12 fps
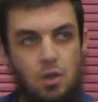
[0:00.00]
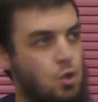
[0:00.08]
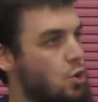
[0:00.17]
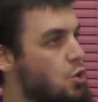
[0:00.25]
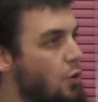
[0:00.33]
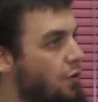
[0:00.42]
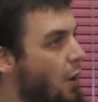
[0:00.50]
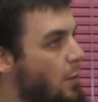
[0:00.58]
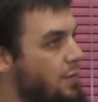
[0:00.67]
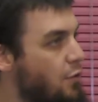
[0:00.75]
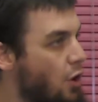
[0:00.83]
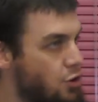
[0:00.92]
So far
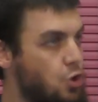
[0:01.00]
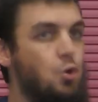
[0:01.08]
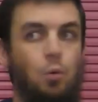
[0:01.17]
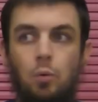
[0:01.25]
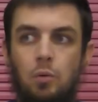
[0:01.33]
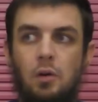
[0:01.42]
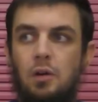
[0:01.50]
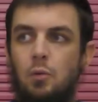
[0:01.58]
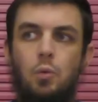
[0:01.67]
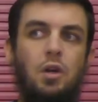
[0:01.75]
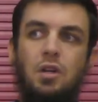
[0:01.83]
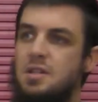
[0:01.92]
we've got two.
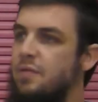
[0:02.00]
We could